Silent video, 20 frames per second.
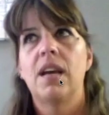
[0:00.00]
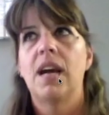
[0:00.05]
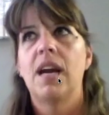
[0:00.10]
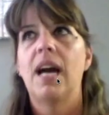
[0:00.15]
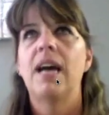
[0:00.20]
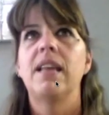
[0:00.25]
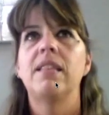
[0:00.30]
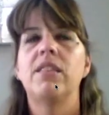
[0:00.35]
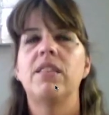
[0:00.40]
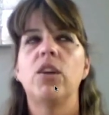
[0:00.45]

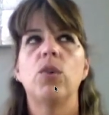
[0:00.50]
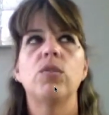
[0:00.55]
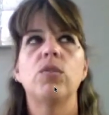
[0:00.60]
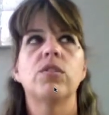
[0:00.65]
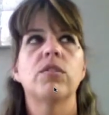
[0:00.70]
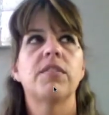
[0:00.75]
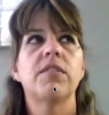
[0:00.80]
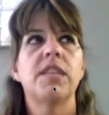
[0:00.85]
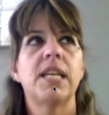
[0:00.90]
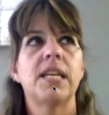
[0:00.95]
those are
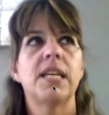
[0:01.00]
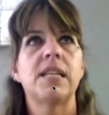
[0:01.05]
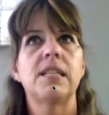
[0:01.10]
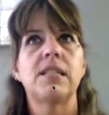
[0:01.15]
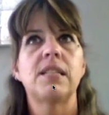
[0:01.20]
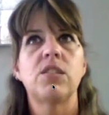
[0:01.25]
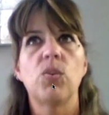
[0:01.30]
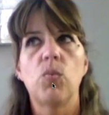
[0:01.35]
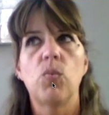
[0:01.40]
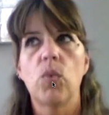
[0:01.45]
things to
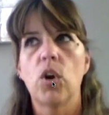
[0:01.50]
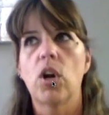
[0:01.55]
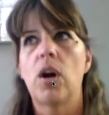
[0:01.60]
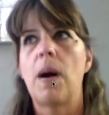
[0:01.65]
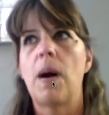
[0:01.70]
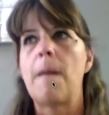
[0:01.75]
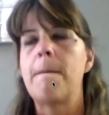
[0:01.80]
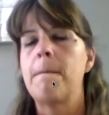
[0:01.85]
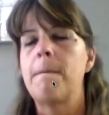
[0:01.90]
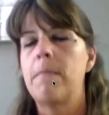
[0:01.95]
work
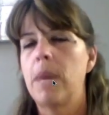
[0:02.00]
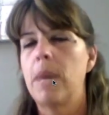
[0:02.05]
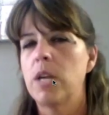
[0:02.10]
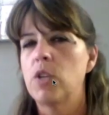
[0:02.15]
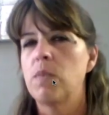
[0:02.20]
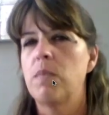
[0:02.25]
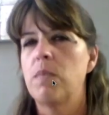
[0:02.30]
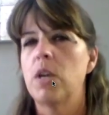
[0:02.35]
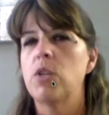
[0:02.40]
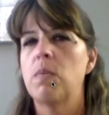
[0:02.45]
on much,
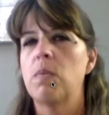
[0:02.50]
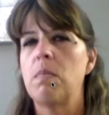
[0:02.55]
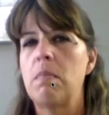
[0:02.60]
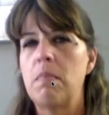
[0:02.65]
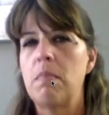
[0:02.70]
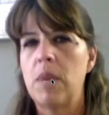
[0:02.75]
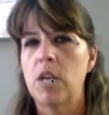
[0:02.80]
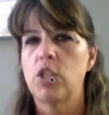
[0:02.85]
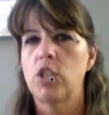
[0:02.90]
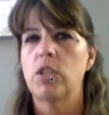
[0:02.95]
much,
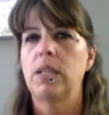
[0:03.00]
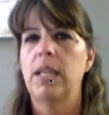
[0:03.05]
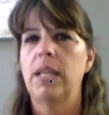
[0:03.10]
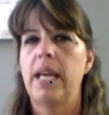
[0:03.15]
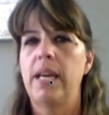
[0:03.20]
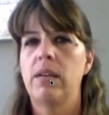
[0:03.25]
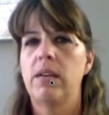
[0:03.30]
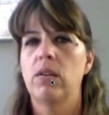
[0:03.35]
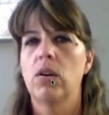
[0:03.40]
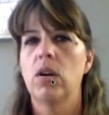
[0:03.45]
much
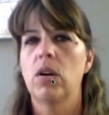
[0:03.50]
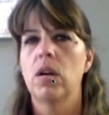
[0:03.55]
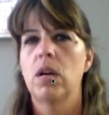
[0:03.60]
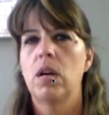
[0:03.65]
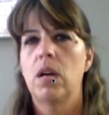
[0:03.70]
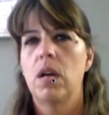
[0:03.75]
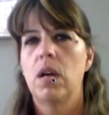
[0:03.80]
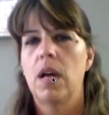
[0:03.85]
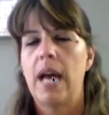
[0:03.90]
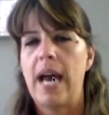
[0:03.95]
later
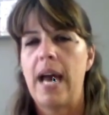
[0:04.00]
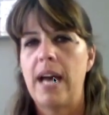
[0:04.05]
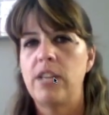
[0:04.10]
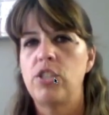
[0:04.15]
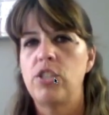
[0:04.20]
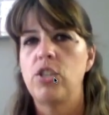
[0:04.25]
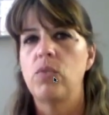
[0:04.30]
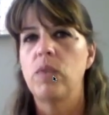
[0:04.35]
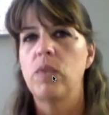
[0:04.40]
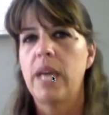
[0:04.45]
as you
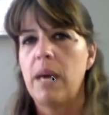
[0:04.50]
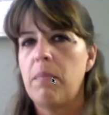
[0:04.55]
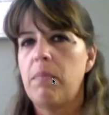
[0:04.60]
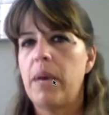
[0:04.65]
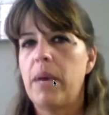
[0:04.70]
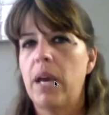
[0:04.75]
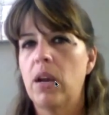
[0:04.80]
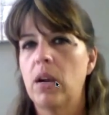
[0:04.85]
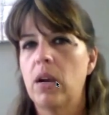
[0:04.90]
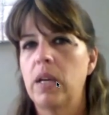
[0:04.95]
get
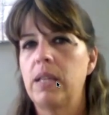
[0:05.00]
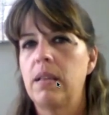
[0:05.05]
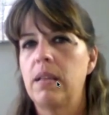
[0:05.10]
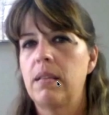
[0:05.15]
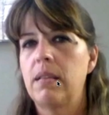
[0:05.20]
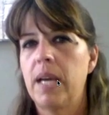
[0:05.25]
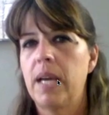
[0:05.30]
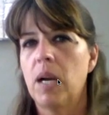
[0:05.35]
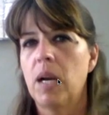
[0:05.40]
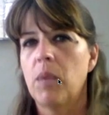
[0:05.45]
better in the
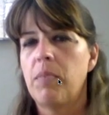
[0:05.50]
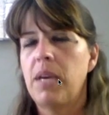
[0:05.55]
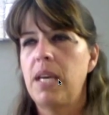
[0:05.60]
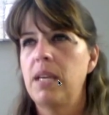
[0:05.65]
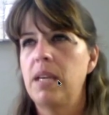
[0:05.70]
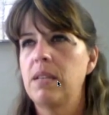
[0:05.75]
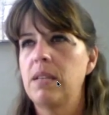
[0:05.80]
therapy.